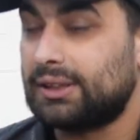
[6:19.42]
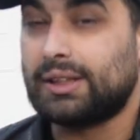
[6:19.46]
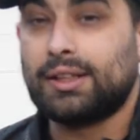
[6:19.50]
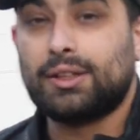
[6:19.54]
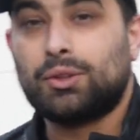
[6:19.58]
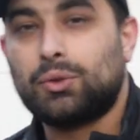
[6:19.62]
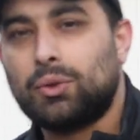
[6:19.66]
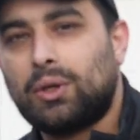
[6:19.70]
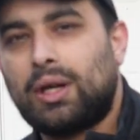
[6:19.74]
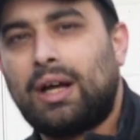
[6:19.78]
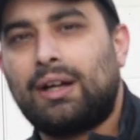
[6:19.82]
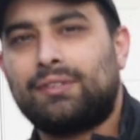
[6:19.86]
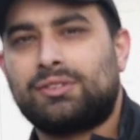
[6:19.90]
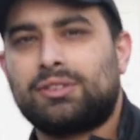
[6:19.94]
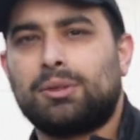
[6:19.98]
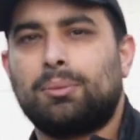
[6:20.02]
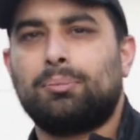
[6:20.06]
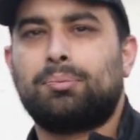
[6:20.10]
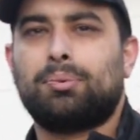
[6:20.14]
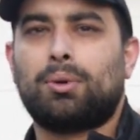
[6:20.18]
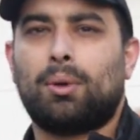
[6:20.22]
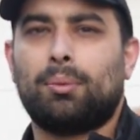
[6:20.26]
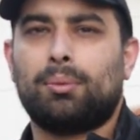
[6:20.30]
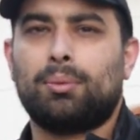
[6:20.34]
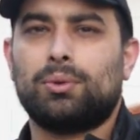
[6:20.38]
they do have some
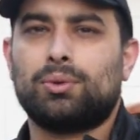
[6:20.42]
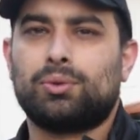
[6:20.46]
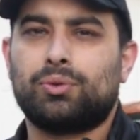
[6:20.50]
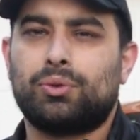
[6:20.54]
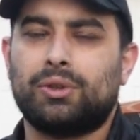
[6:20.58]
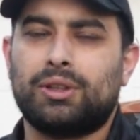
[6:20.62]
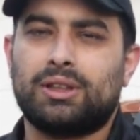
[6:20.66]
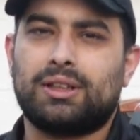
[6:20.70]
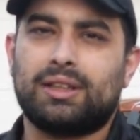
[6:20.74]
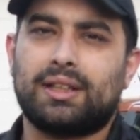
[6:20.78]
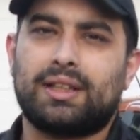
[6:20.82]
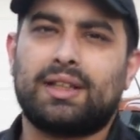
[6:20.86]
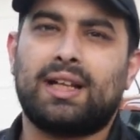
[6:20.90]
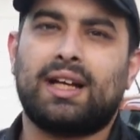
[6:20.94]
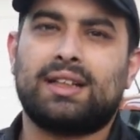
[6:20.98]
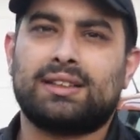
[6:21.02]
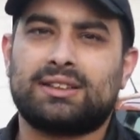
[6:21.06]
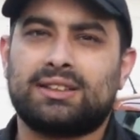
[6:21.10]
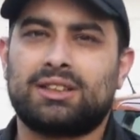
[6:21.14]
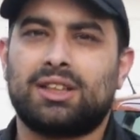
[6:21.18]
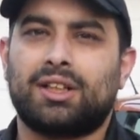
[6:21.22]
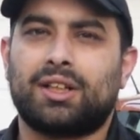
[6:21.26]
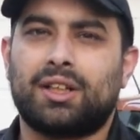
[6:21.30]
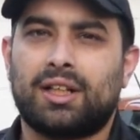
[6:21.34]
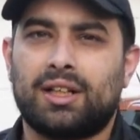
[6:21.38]
problems with the gas
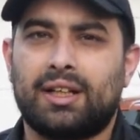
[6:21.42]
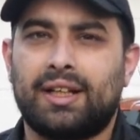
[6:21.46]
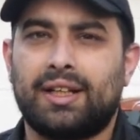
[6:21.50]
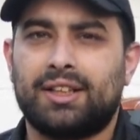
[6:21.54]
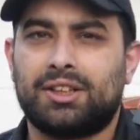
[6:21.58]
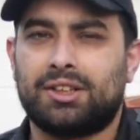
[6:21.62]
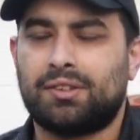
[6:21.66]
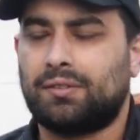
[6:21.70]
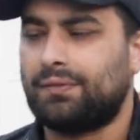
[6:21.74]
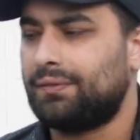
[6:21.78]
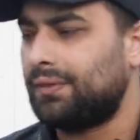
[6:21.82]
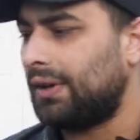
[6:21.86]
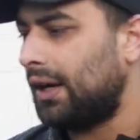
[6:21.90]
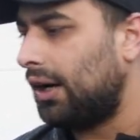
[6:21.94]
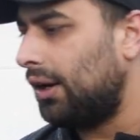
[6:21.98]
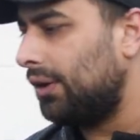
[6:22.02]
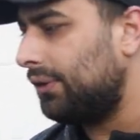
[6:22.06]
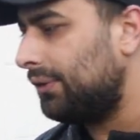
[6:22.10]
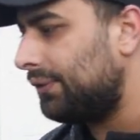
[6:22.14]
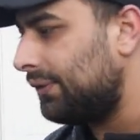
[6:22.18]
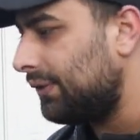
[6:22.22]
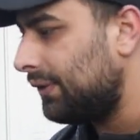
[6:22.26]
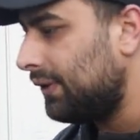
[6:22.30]
circulation valve.